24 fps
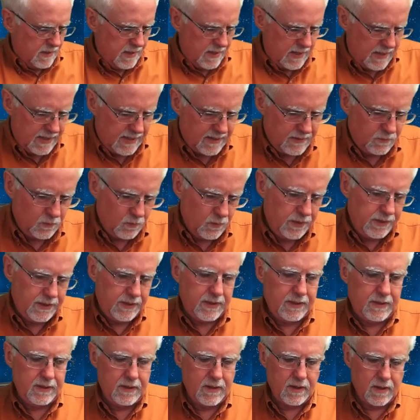And
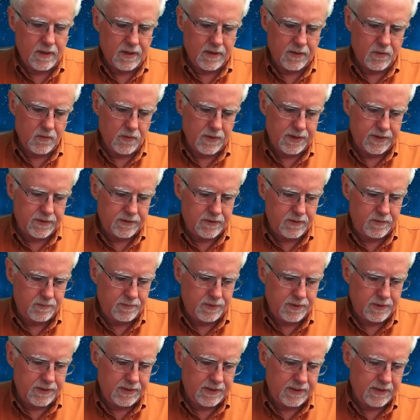we are going to
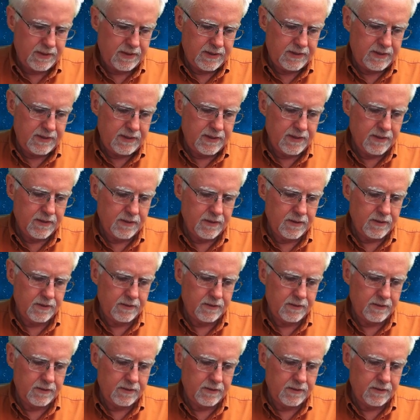put it in here.